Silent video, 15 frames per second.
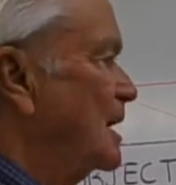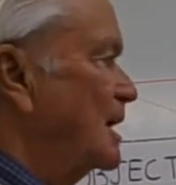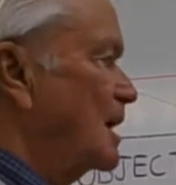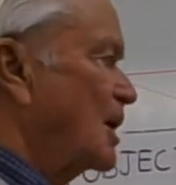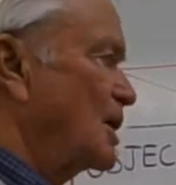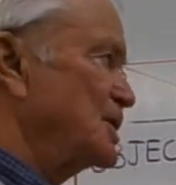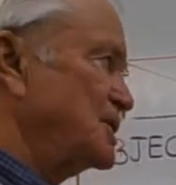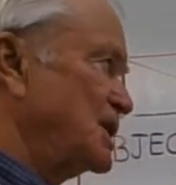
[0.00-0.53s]

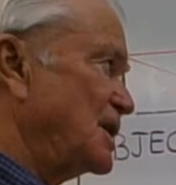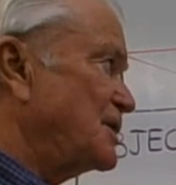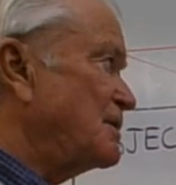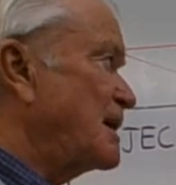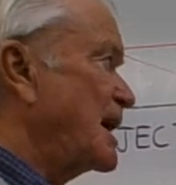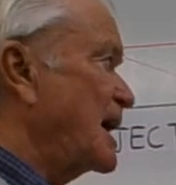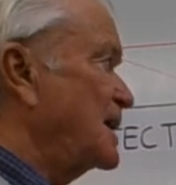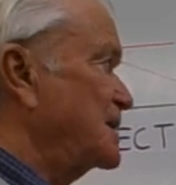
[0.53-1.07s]
On the other
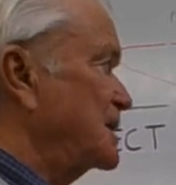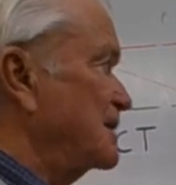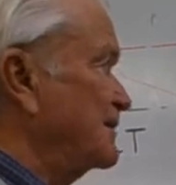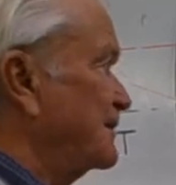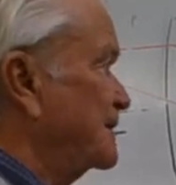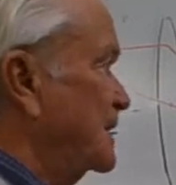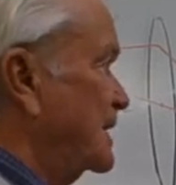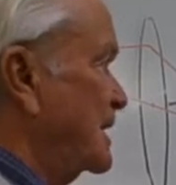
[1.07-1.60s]
hand, if
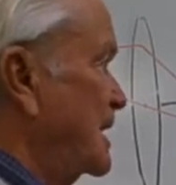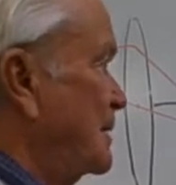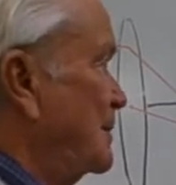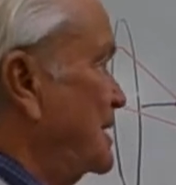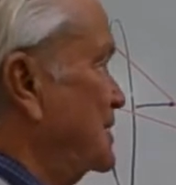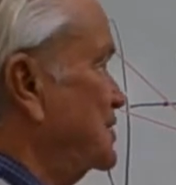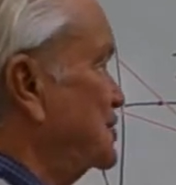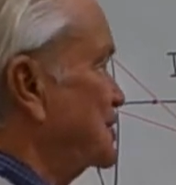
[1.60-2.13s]
the
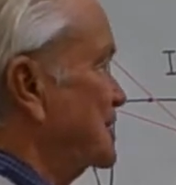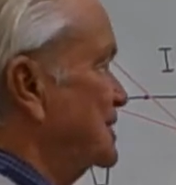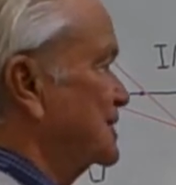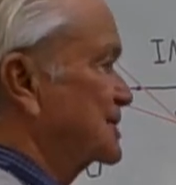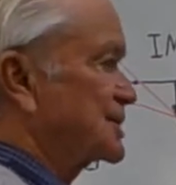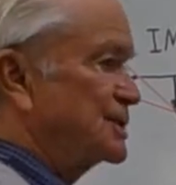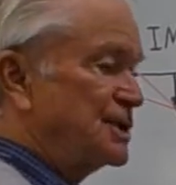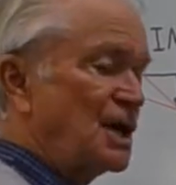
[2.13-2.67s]
image
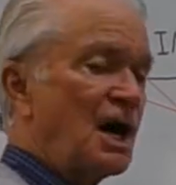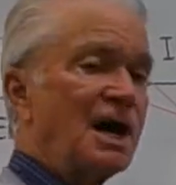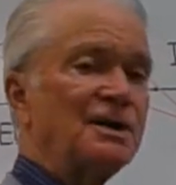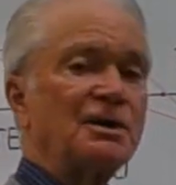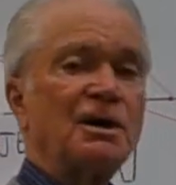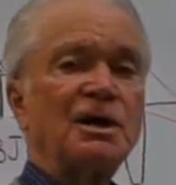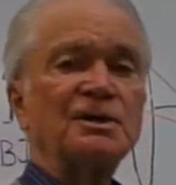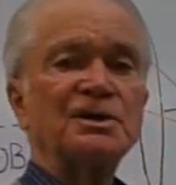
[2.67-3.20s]
is not
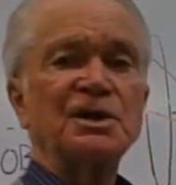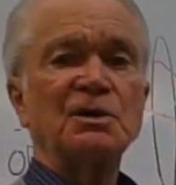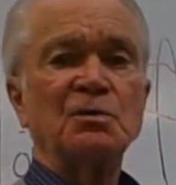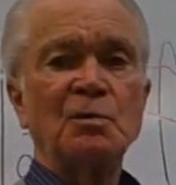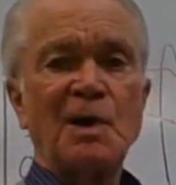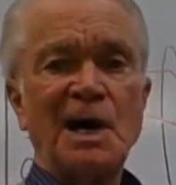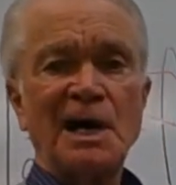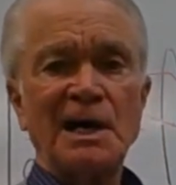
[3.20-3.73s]
on
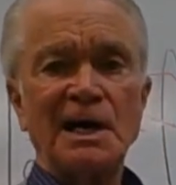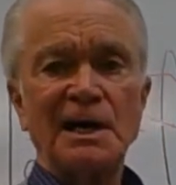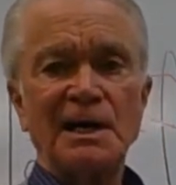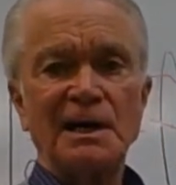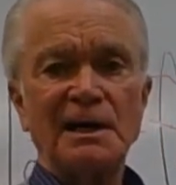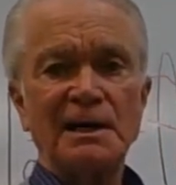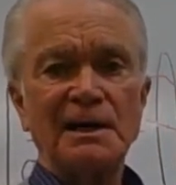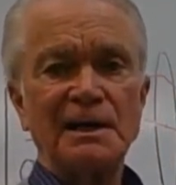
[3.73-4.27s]
the
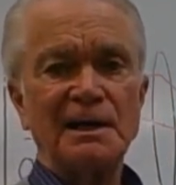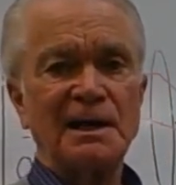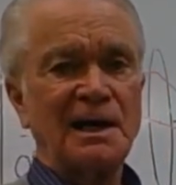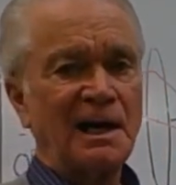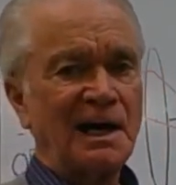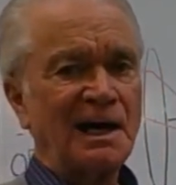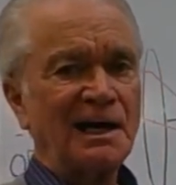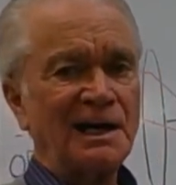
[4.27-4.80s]

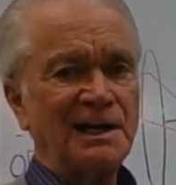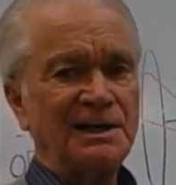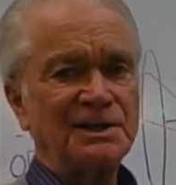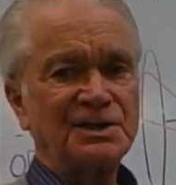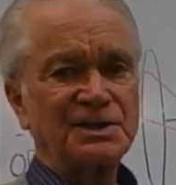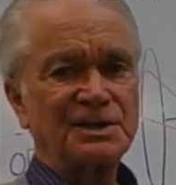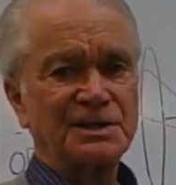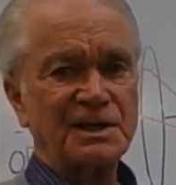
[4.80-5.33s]
eye
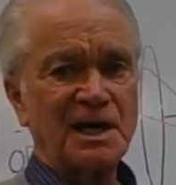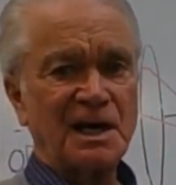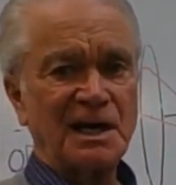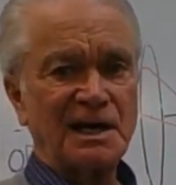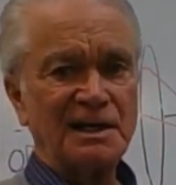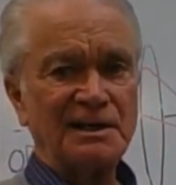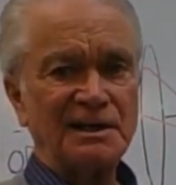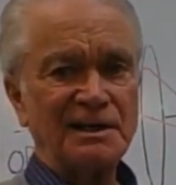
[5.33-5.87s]
side,